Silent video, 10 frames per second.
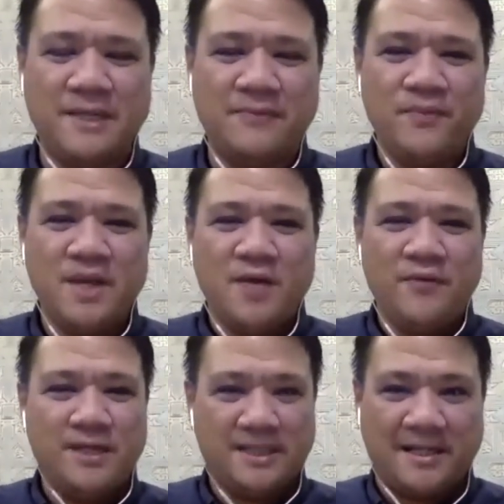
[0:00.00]
But
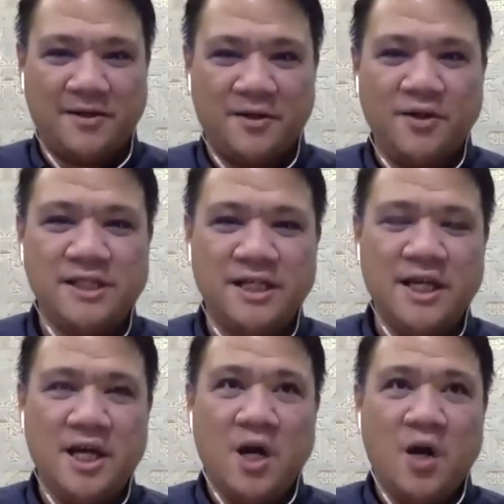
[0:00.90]
with the
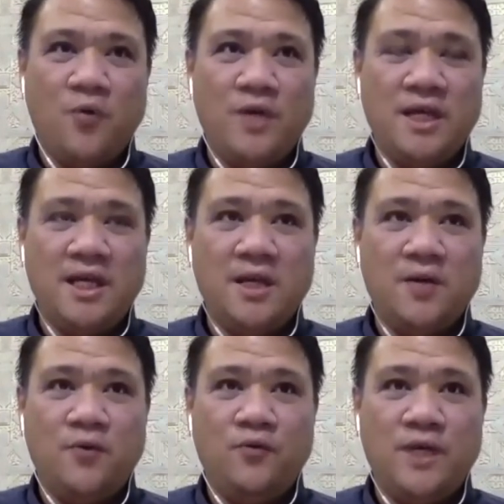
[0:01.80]
technology, we
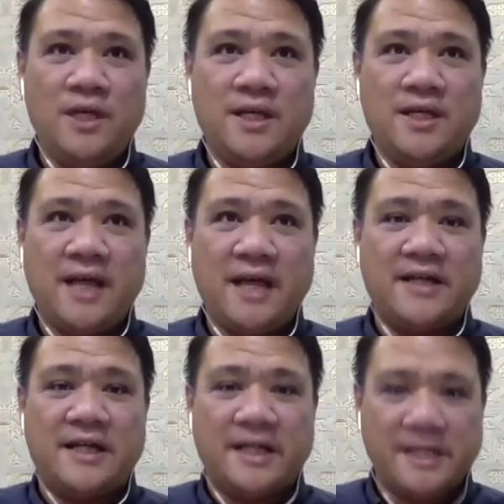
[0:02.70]
can
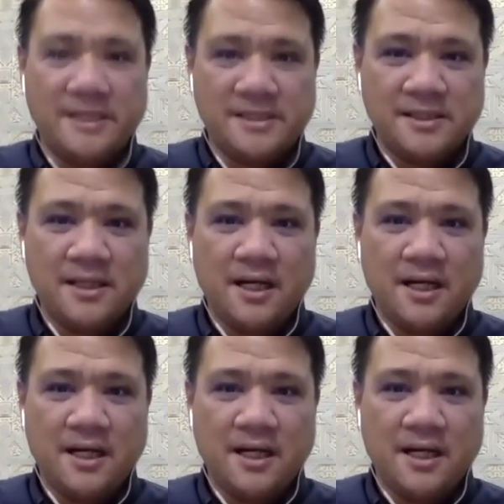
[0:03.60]
reach